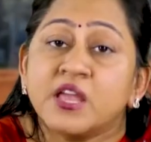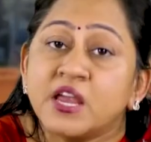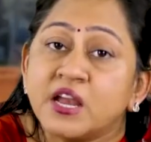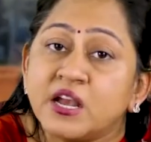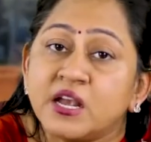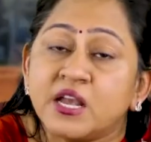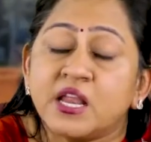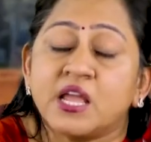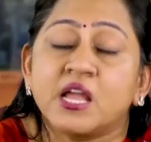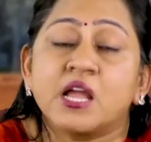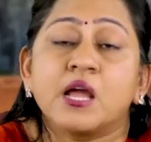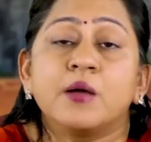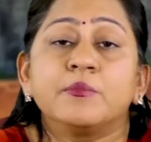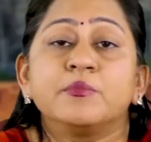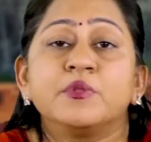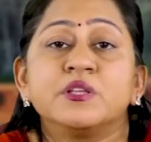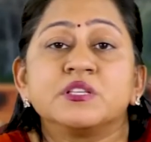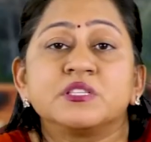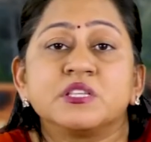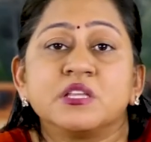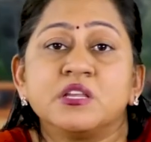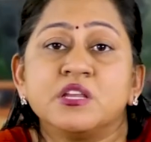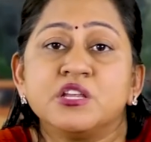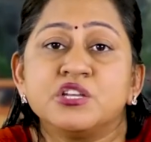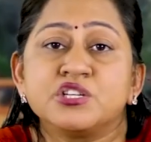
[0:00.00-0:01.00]
can take up
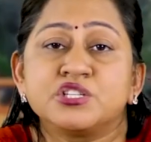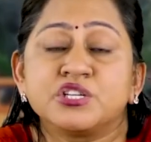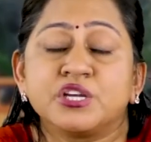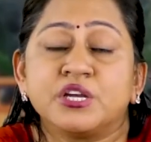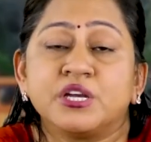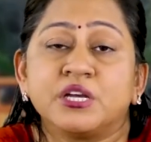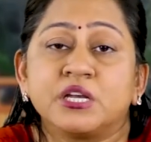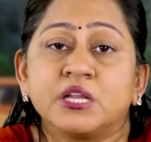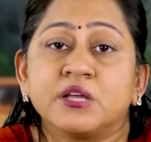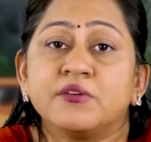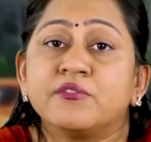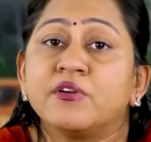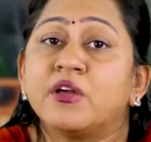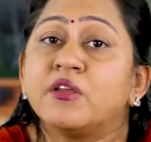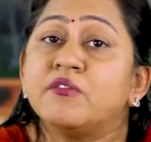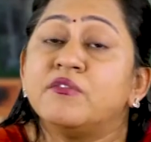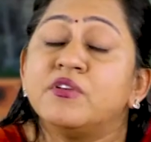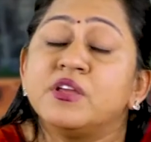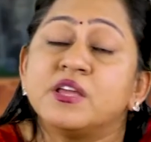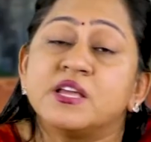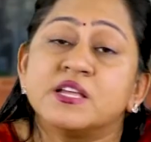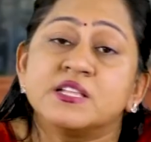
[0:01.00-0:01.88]
this initiative and we